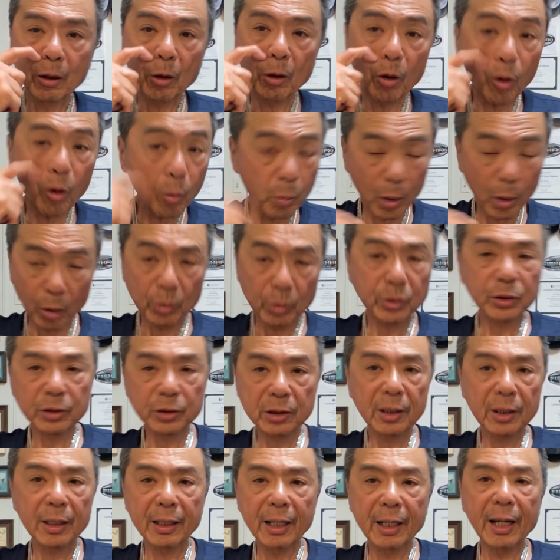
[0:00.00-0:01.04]

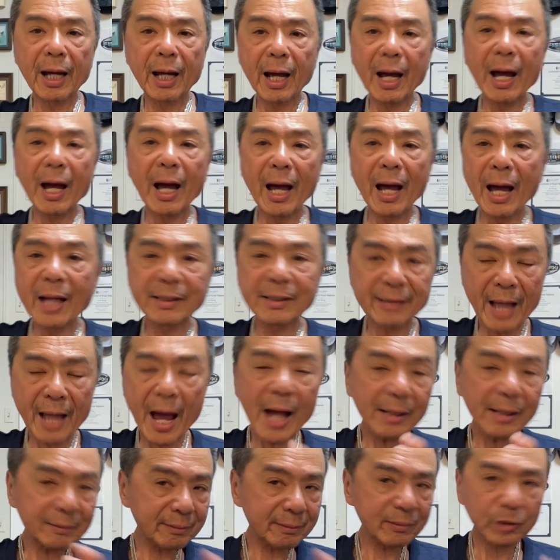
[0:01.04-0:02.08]
almost, and
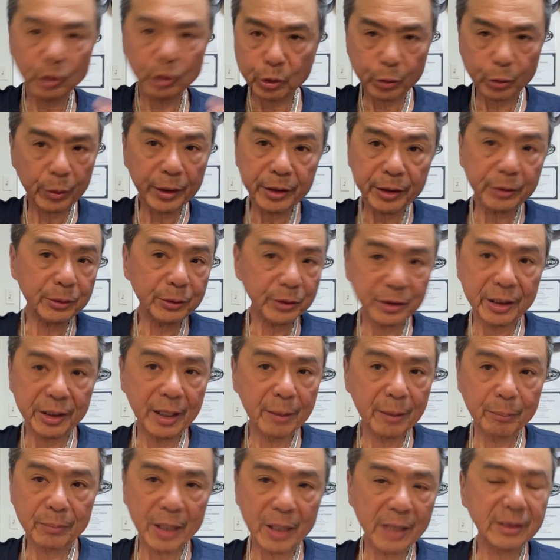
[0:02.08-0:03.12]
that triggers
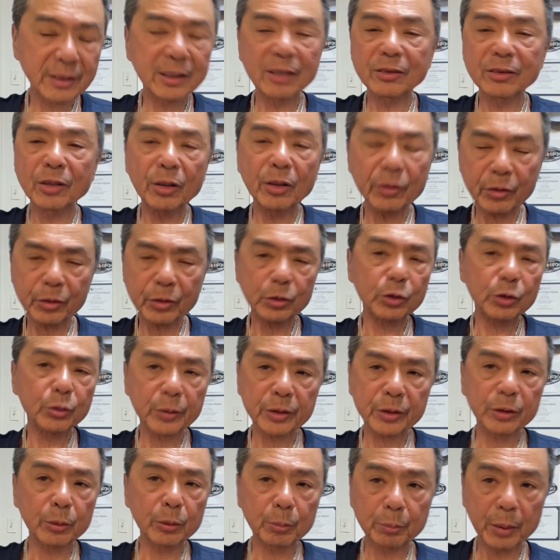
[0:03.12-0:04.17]
them. That's another
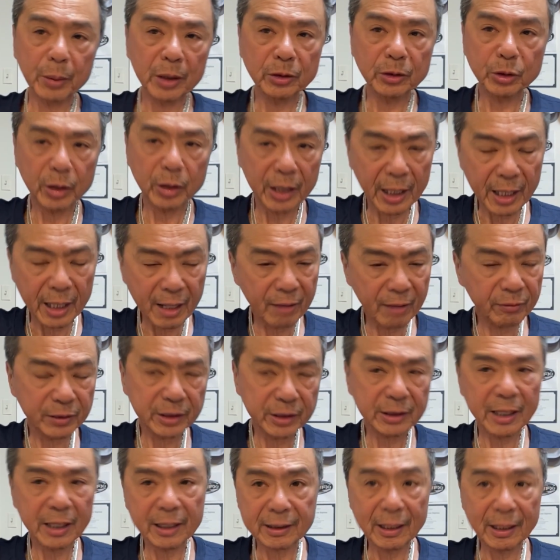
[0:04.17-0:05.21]
trigger. But you got to have a
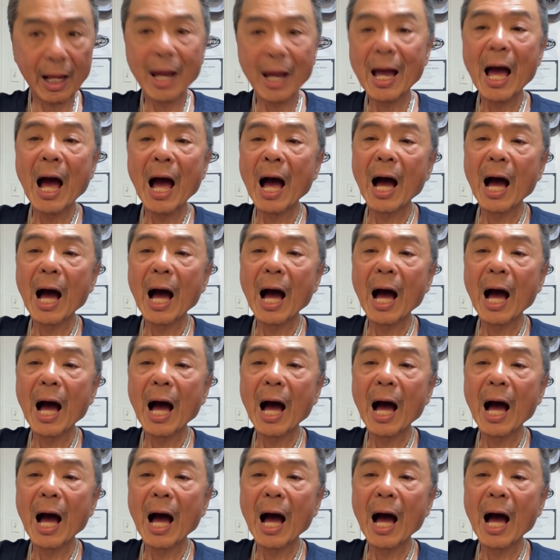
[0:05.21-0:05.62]
slack line.